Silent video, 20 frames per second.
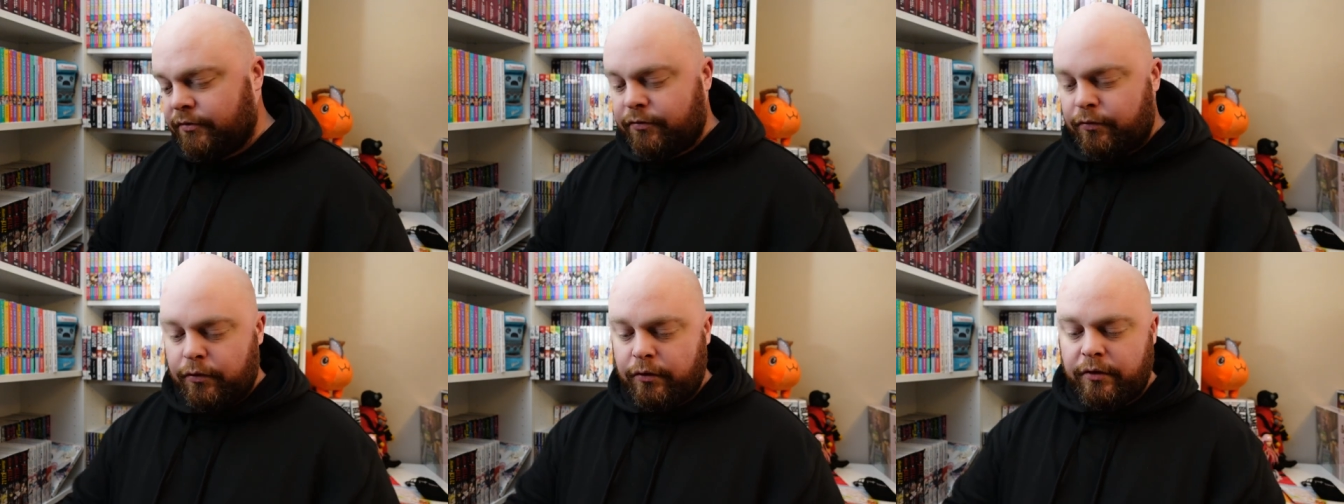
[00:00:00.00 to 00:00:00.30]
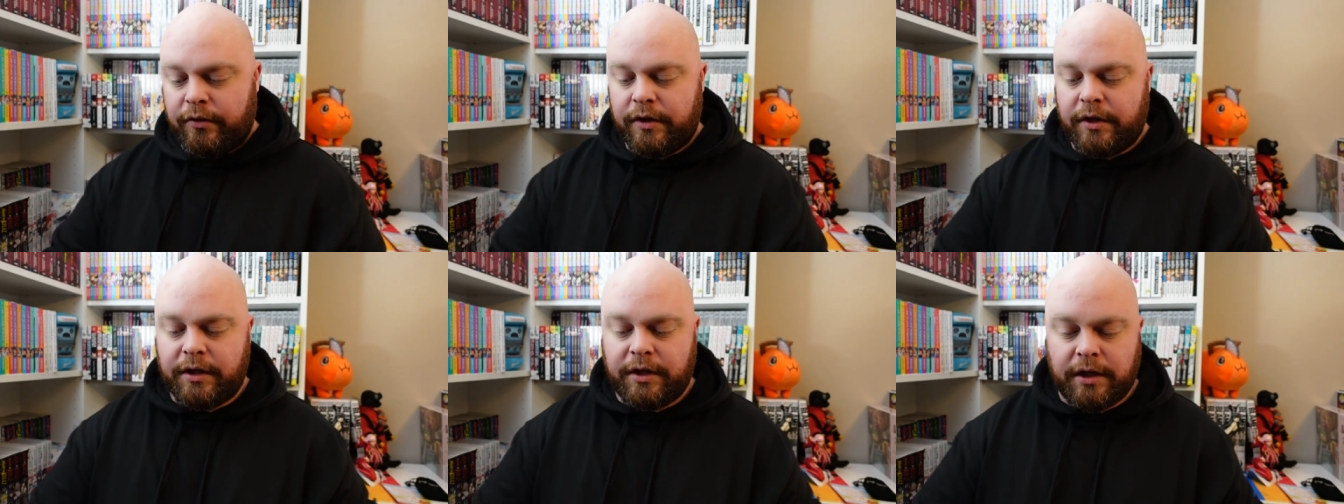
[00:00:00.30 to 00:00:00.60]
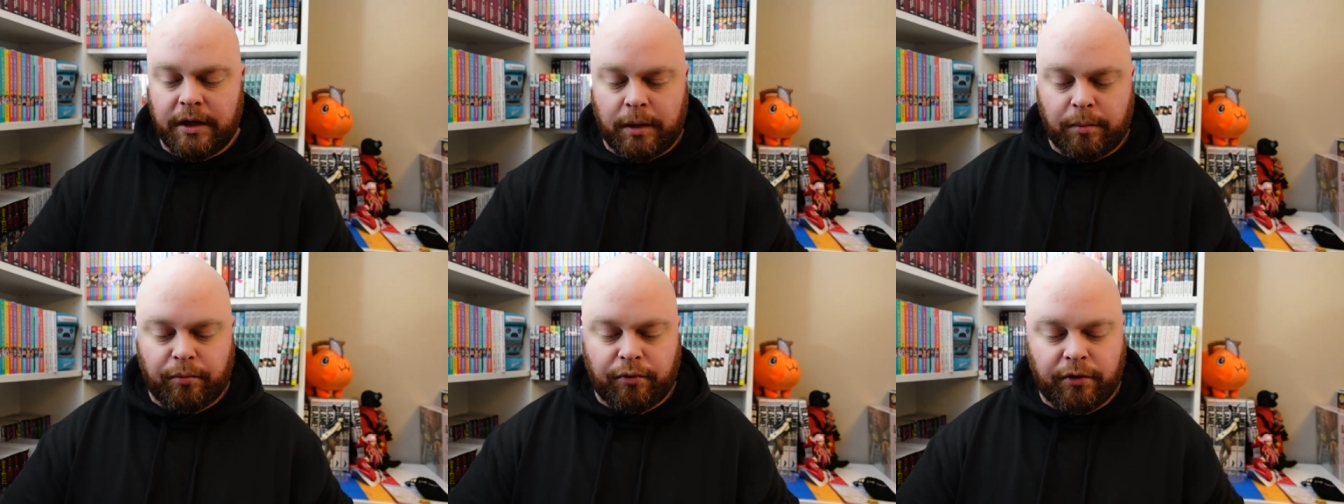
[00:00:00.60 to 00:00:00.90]
for the
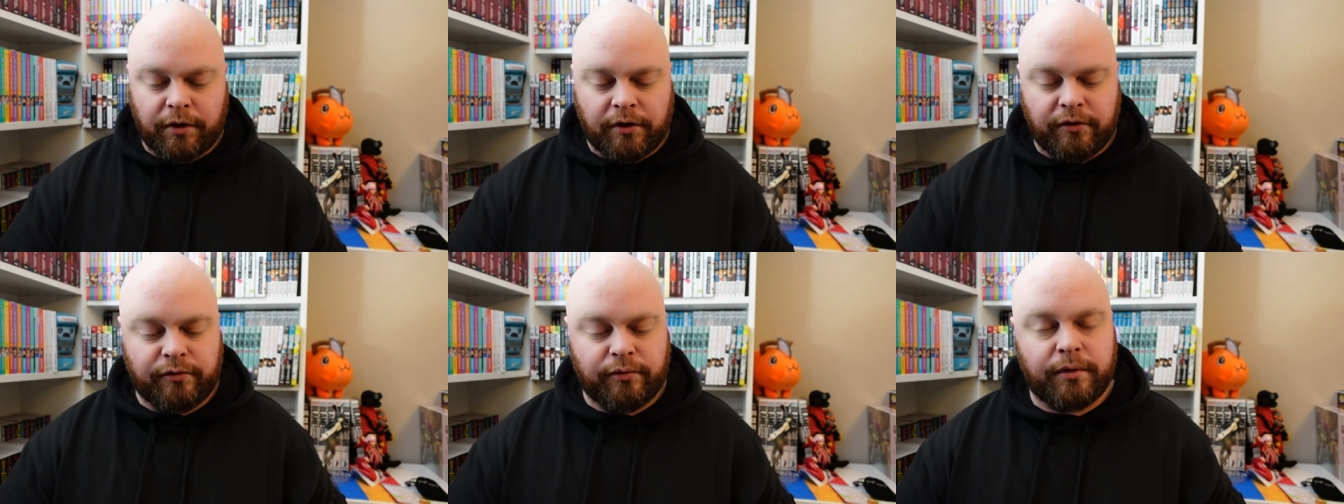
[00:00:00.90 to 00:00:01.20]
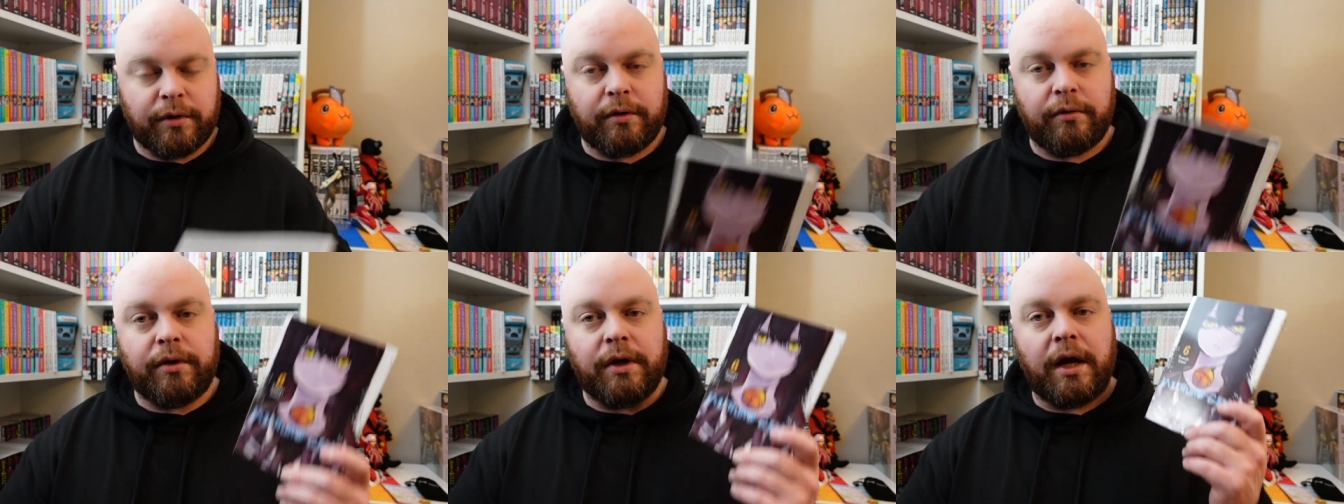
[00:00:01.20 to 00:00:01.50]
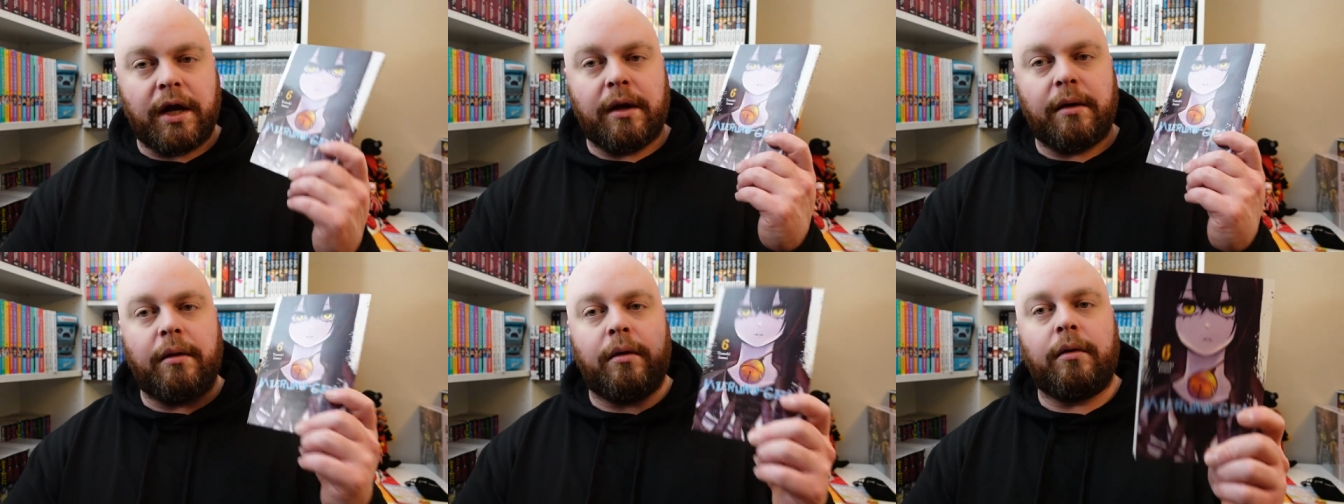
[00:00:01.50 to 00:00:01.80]
Yen Press, we've
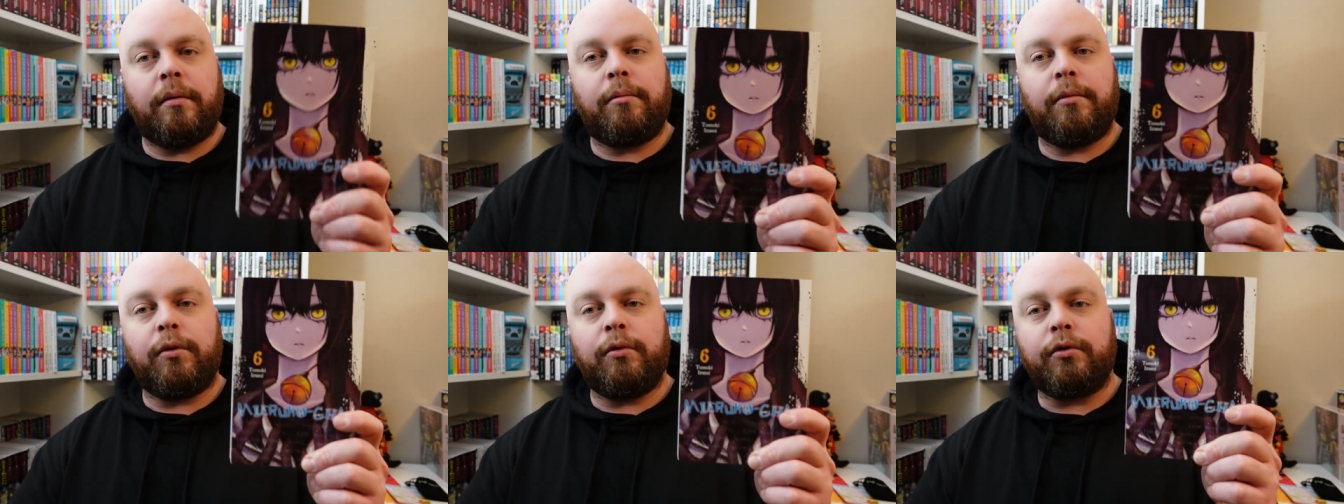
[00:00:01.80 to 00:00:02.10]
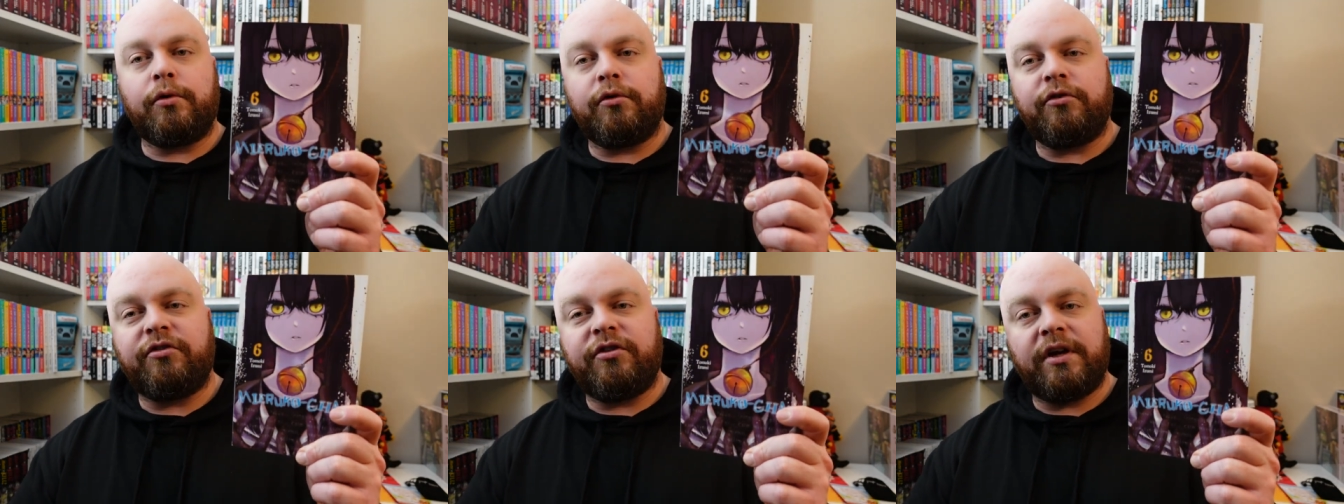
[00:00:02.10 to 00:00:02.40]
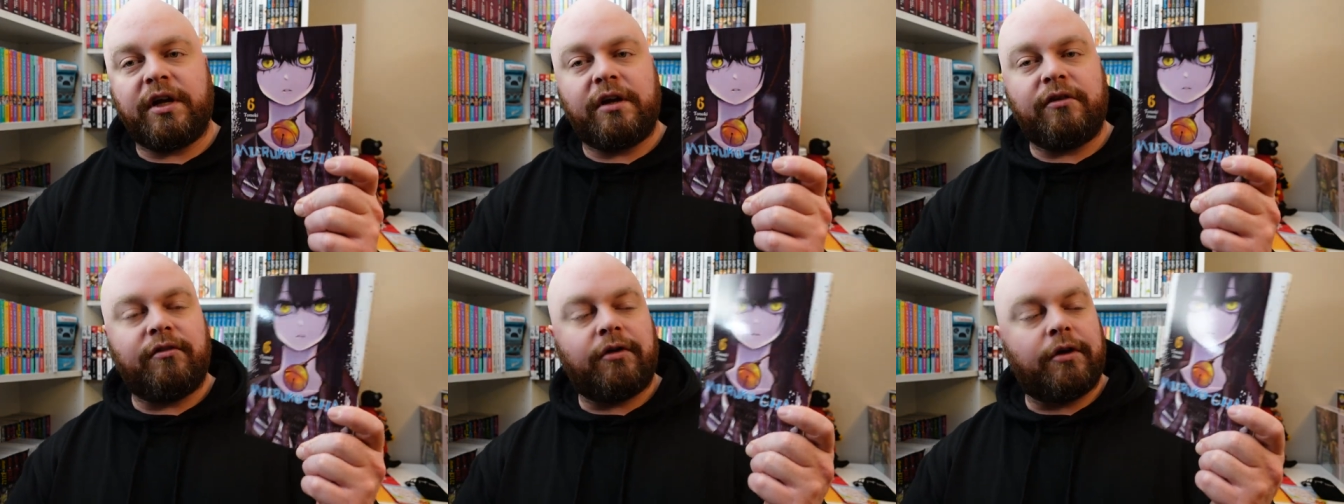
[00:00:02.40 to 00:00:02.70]
got
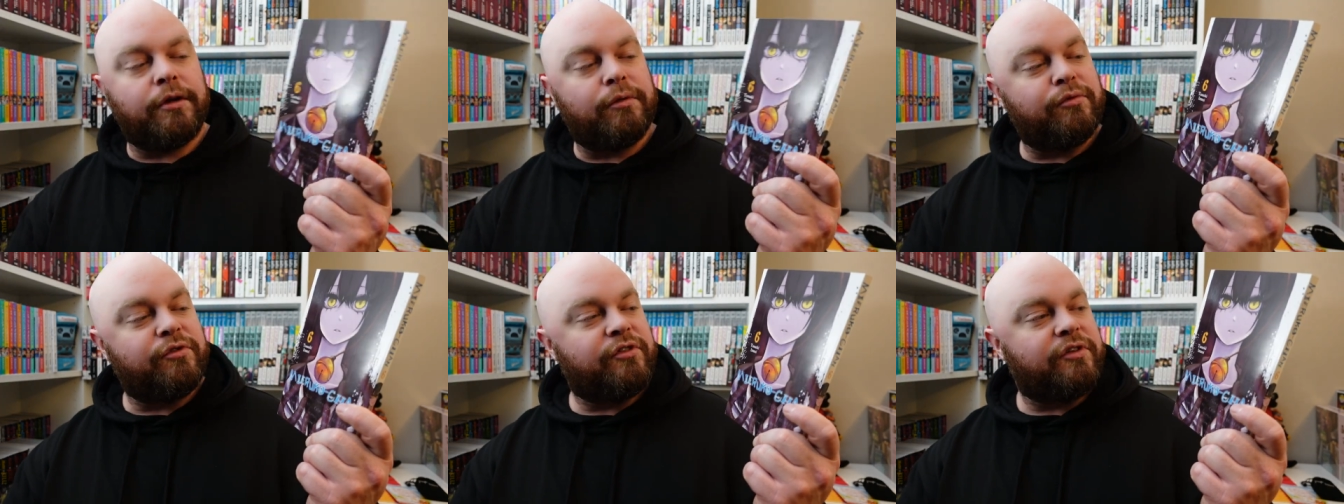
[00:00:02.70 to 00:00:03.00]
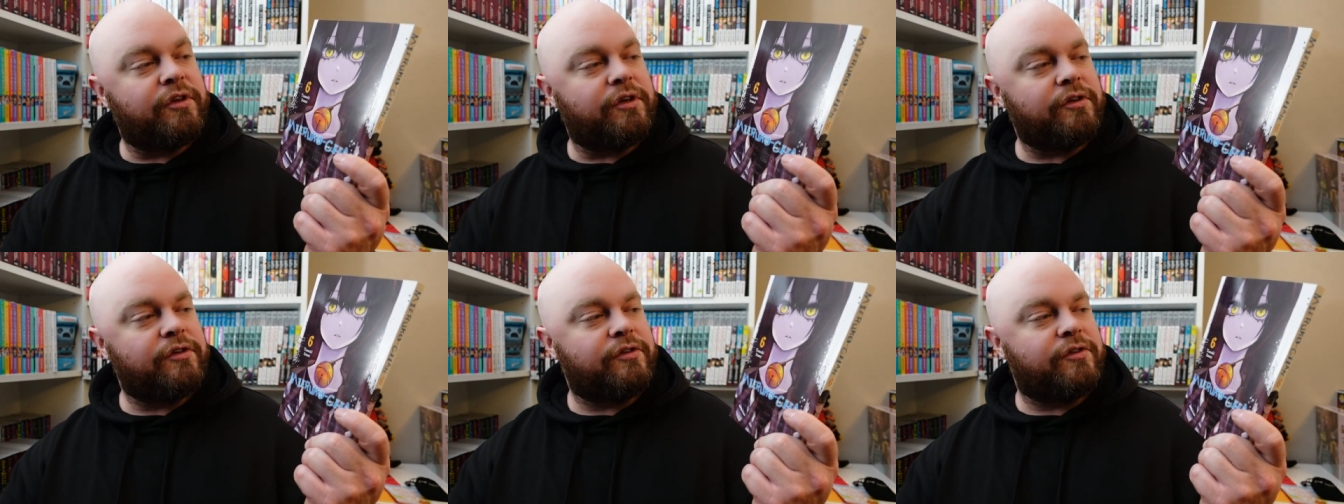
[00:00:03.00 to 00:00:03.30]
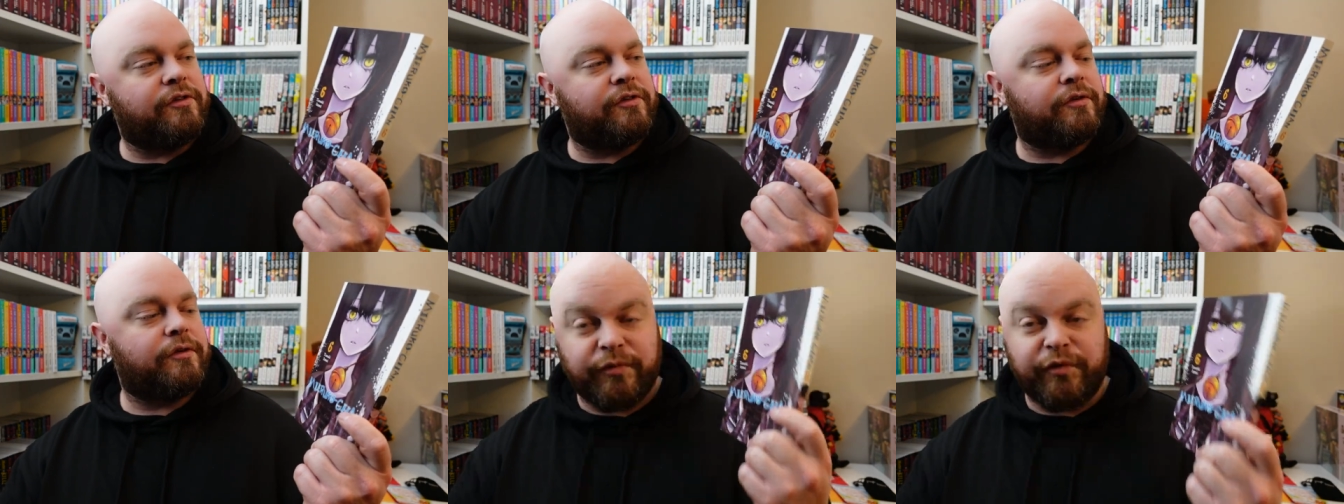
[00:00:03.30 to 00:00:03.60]
Maruko-chan Volume 6,